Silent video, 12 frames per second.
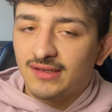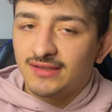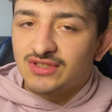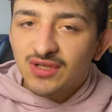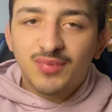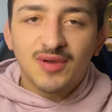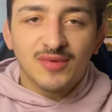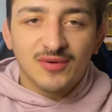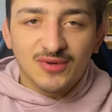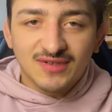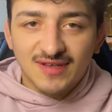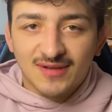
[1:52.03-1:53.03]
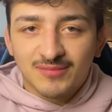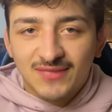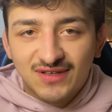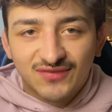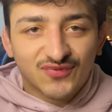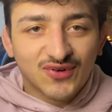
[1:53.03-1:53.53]
she bit me one time
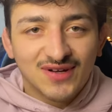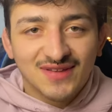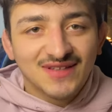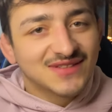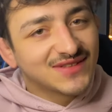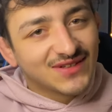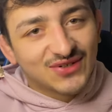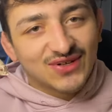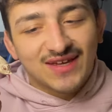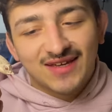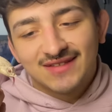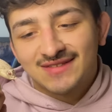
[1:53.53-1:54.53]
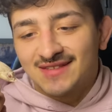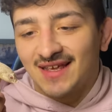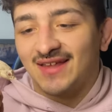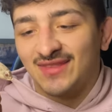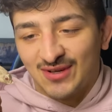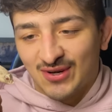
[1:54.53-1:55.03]
in front of these little kids
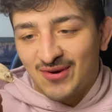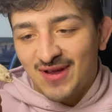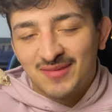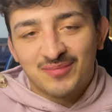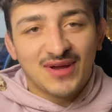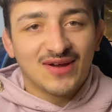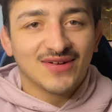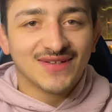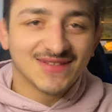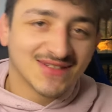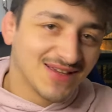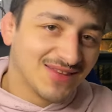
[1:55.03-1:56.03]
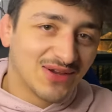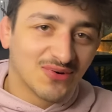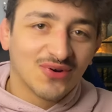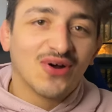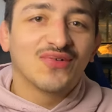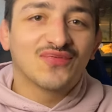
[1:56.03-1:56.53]
and their grandparents, and they
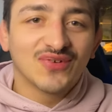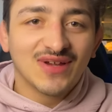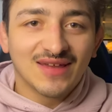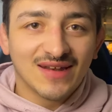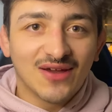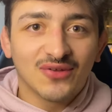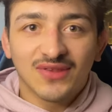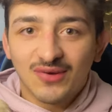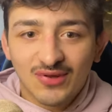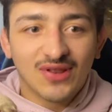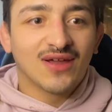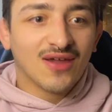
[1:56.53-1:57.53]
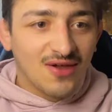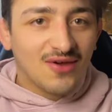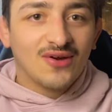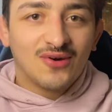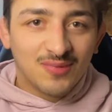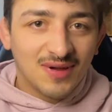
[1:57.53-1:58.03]
were all freaking out. They were like,
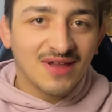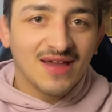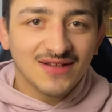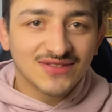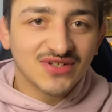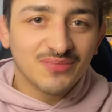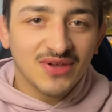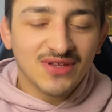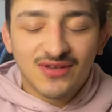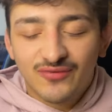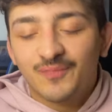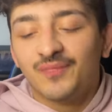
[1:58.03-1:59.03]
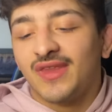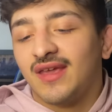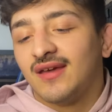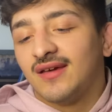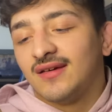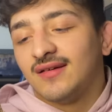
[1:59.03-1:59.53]
oh my god, she bit you.
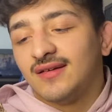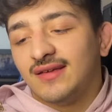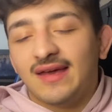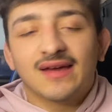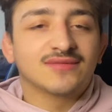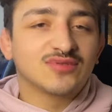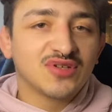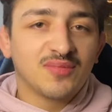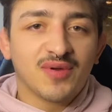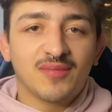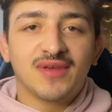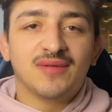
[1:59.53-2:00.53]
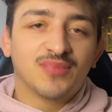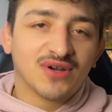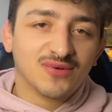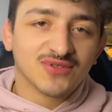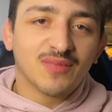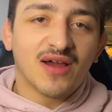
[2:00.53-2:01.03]
Yeah, she bit me, but it
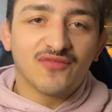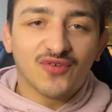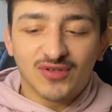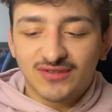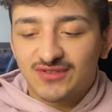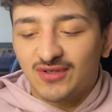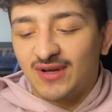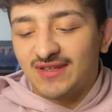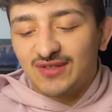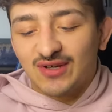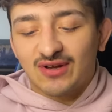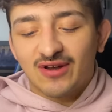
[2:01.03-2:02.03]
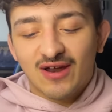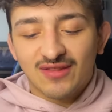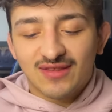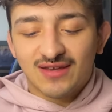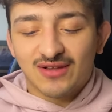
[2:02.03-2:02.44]
was my fault. So I took her out of the